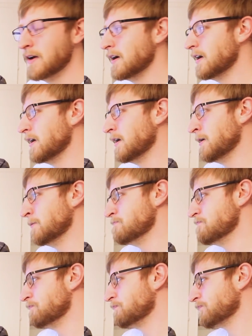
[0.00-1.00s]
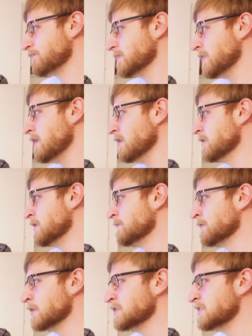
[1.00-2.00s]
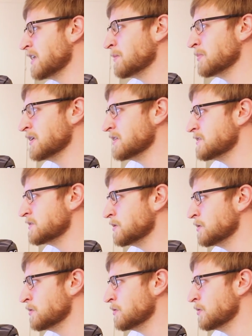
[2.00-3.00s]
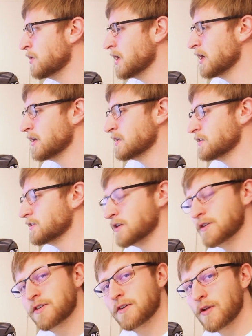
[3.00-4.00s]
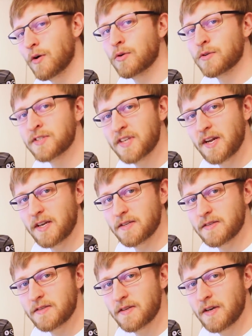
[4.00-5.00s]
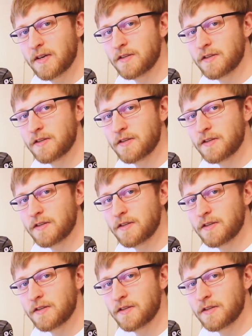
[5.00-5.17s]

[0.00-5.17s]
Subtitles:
The first step is to search your local cities.